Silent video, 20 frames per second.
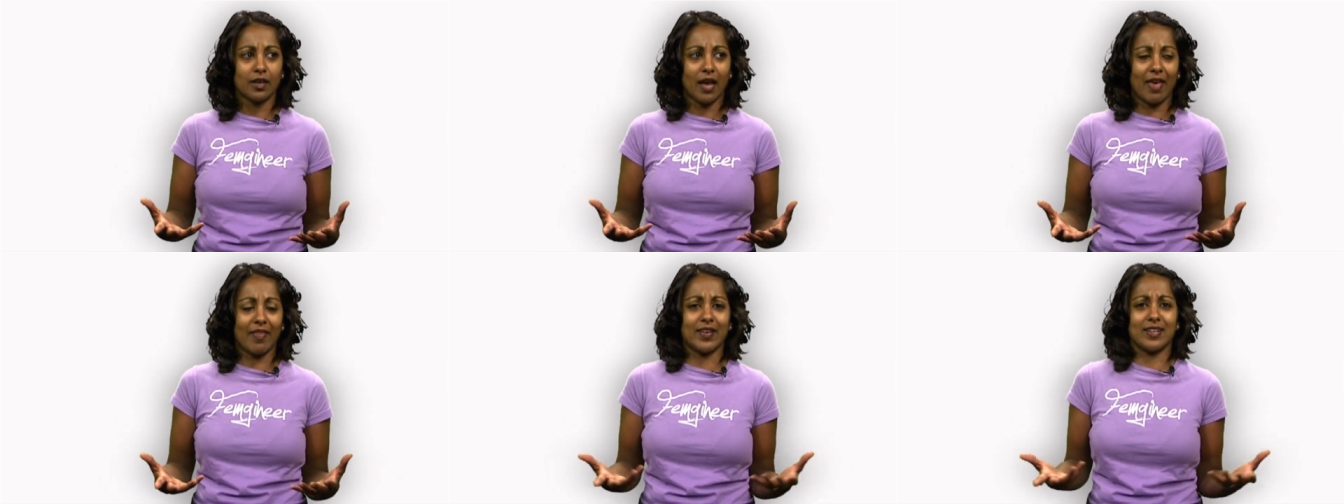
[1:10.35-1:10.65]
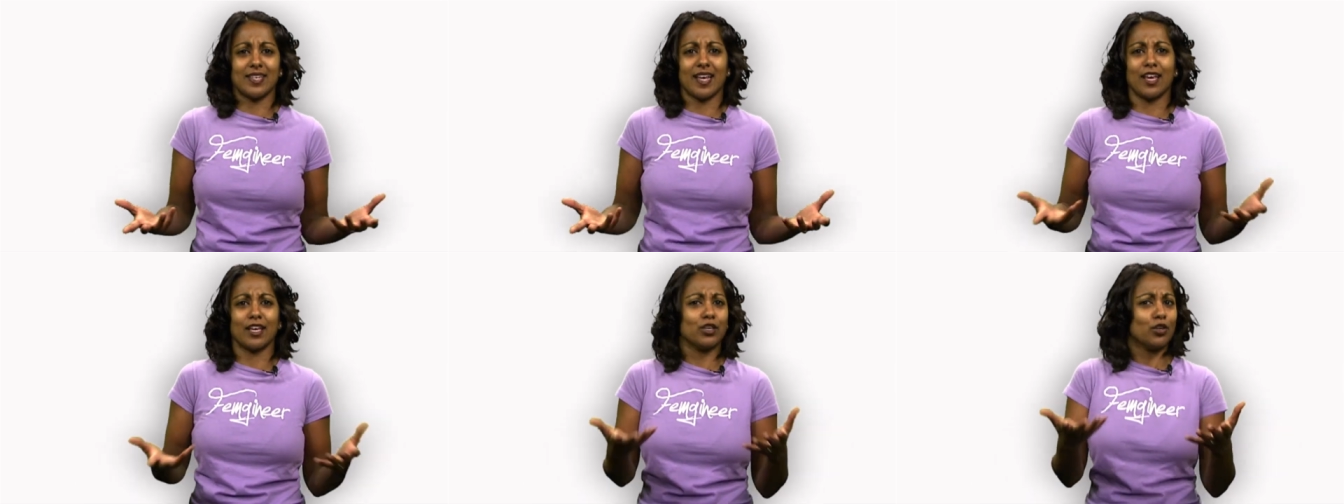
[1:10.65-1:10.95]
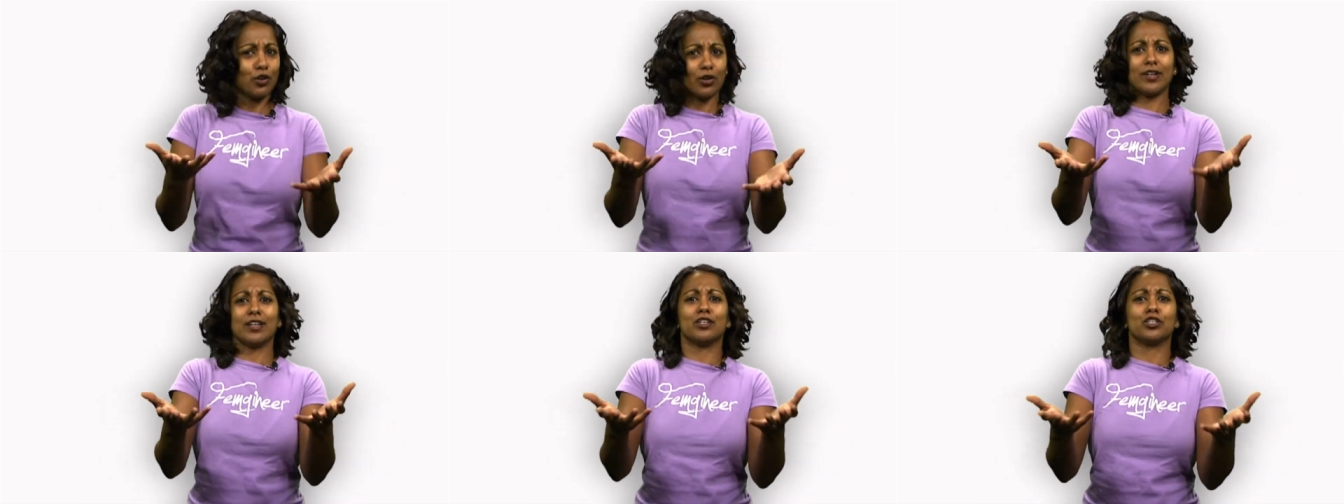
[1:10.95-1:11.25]
And they say,
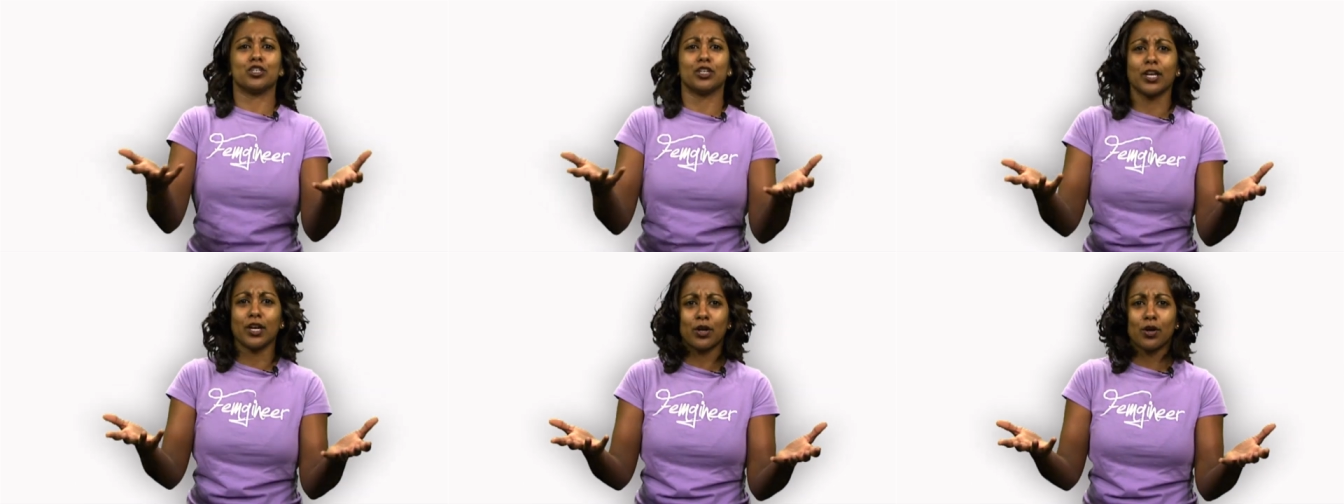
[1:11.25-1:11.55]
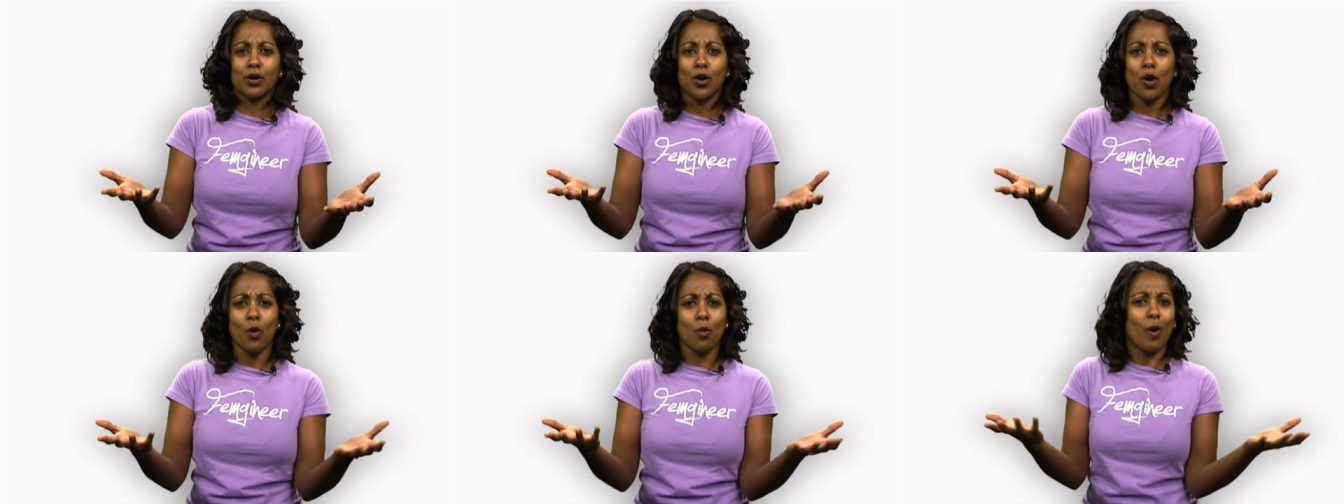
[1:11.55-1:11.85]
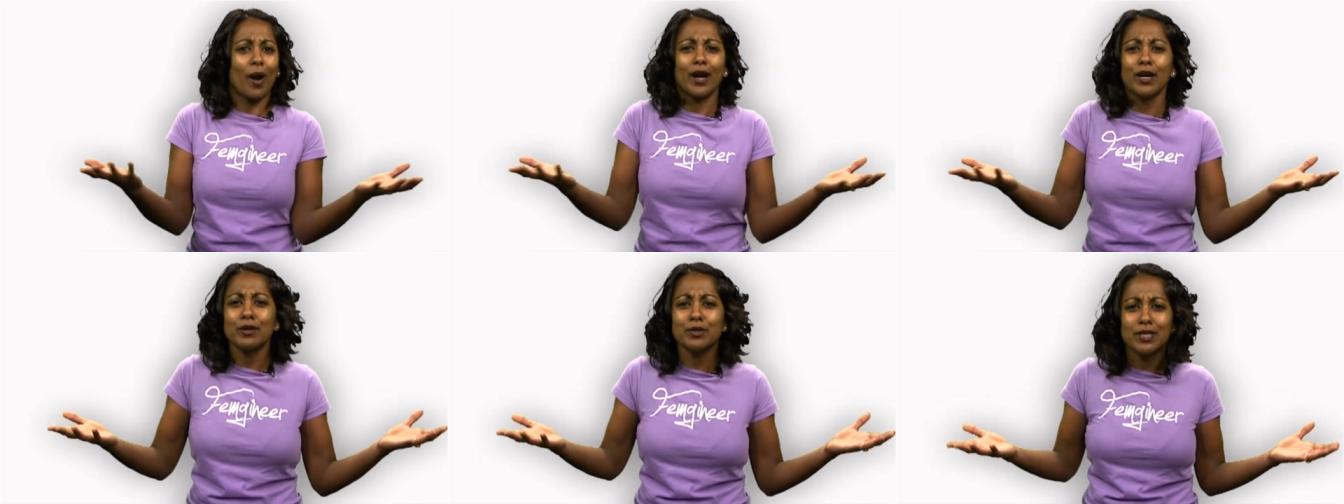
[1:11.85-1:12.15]
You're an engineer.
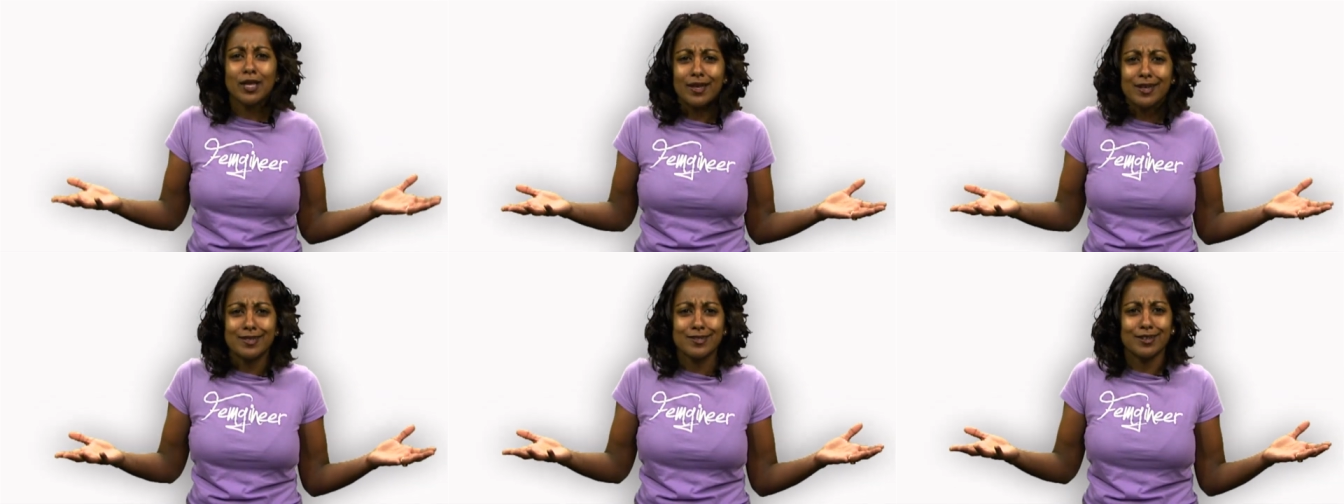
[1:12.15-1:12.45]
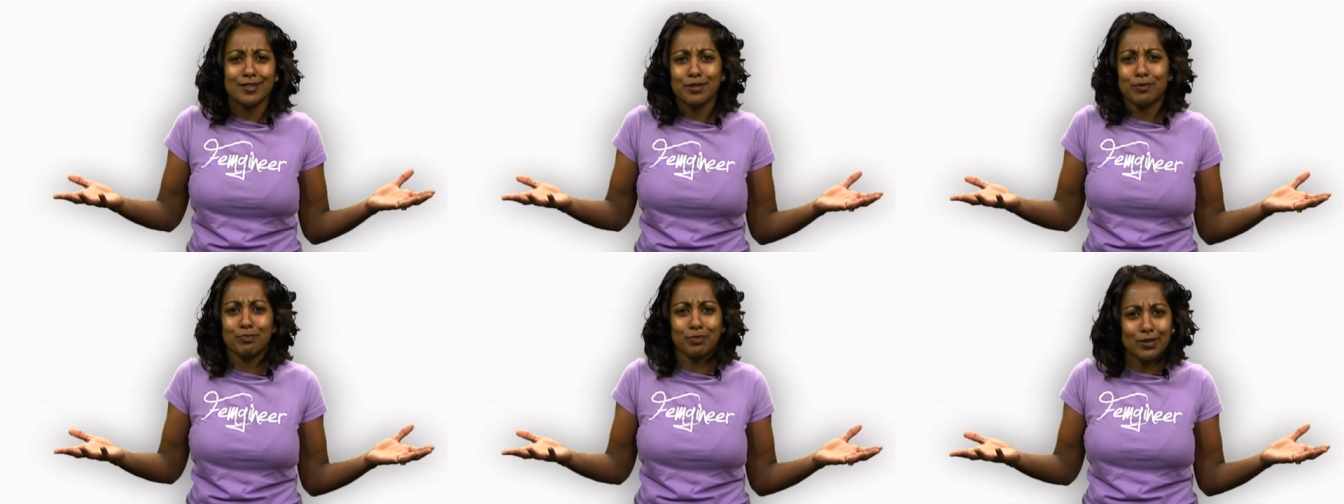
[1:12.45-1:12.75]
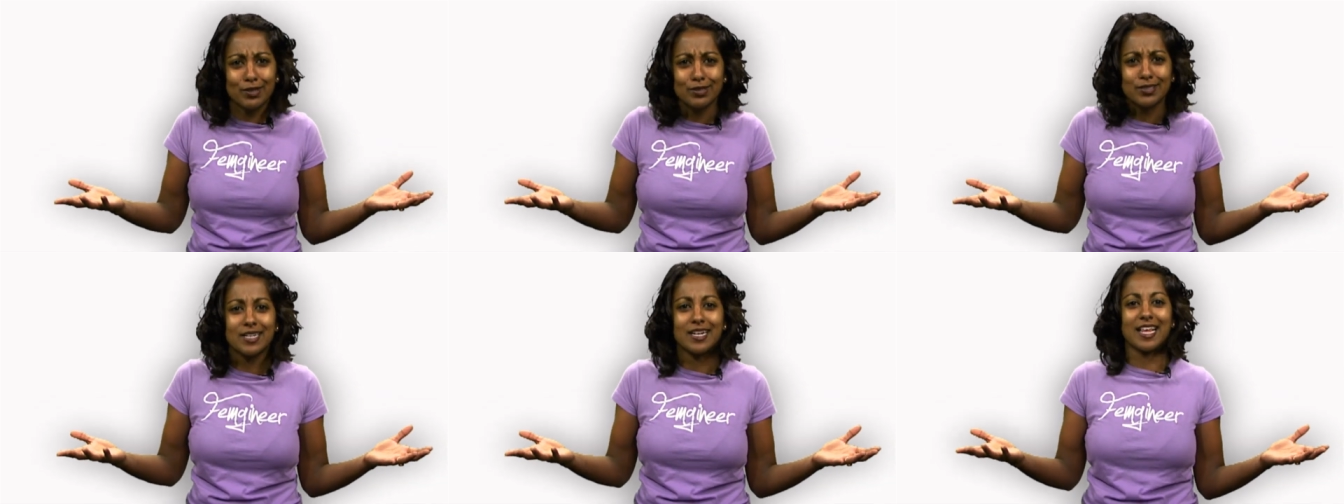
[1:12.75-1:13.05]
Why are you telling us not to
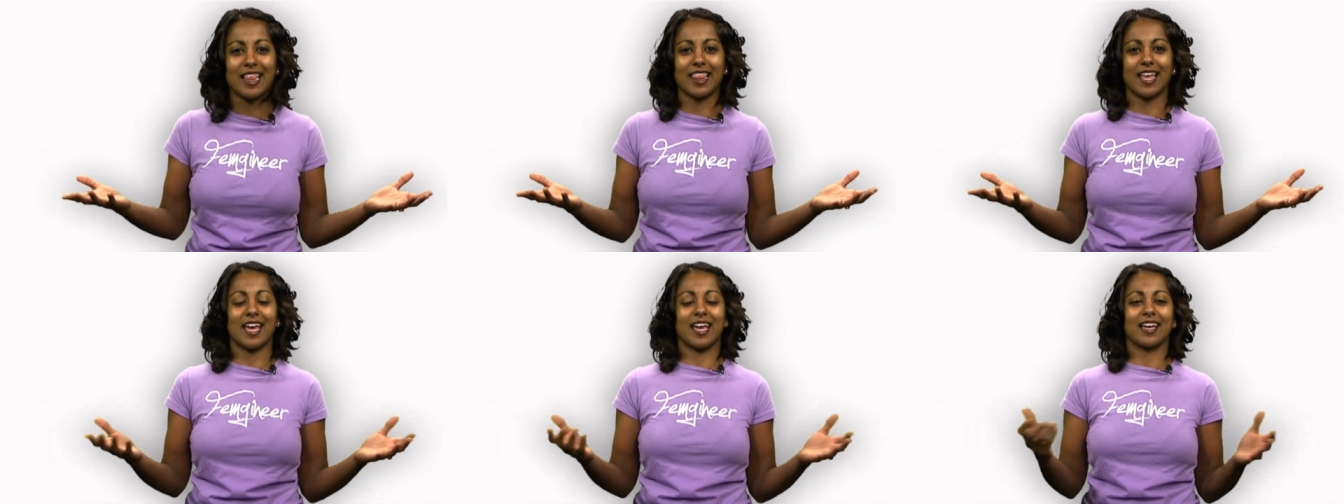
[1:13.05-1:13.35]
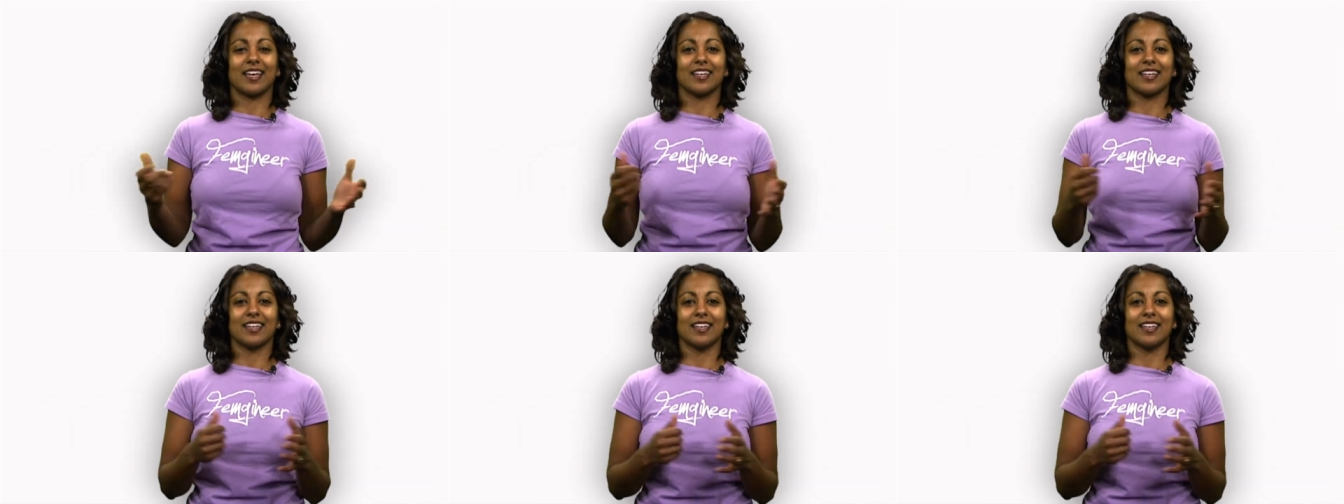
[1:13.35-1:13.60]
build anything?